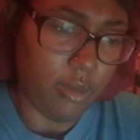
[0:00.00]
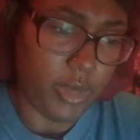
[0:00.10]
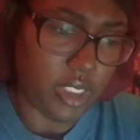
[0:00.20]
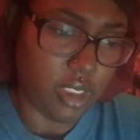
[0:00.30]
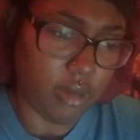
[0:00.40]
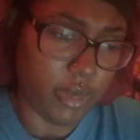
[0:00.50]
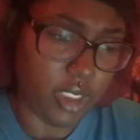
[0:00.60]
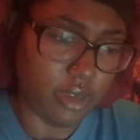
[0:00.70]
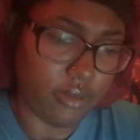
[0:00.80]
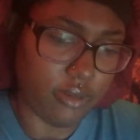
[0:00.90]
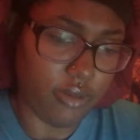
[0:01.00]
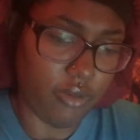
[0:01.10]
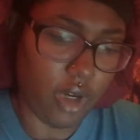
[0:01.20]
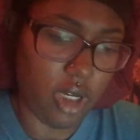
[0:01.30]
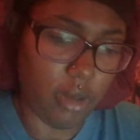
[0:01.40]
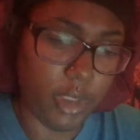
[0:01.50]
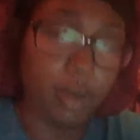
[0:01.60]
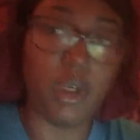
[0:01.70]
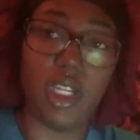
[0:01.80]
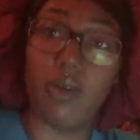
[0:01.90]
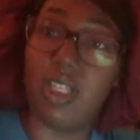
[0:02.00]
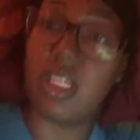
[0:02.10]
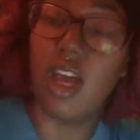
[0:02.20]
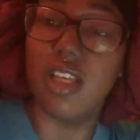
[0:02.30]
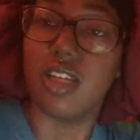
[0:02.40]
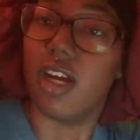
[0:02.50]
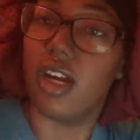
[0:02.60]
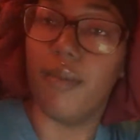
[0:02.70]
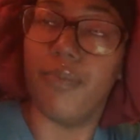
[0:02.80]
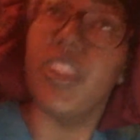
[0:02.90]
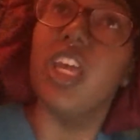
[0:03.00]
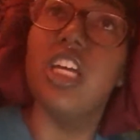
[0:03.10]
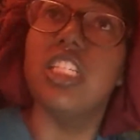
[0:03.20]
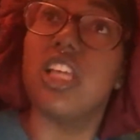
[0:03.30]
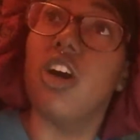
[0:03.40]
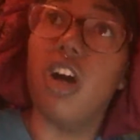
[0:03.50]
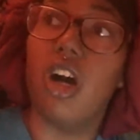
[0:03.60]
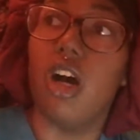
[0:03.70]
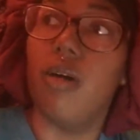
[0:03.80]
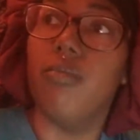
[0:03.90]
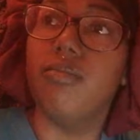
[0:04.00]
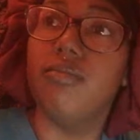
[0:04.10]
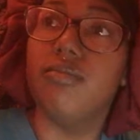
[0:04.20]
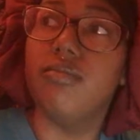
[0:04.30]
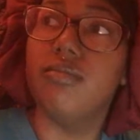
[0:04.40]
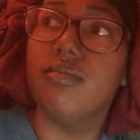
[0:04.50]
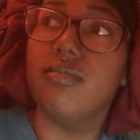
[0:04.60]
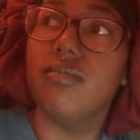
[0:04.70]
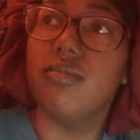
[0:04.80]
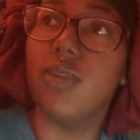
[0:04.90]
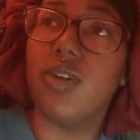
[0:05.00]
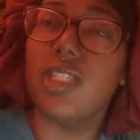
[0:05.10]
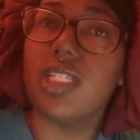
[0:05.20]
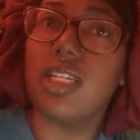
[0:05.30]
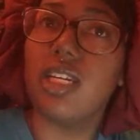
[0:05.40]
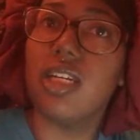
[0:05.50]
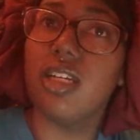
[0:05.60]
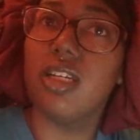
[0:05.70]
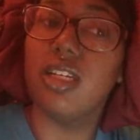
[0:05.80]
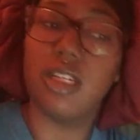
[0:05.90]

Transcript: Let me turn my volume up. Anyways, sorry y'all. So, um, what was I saying?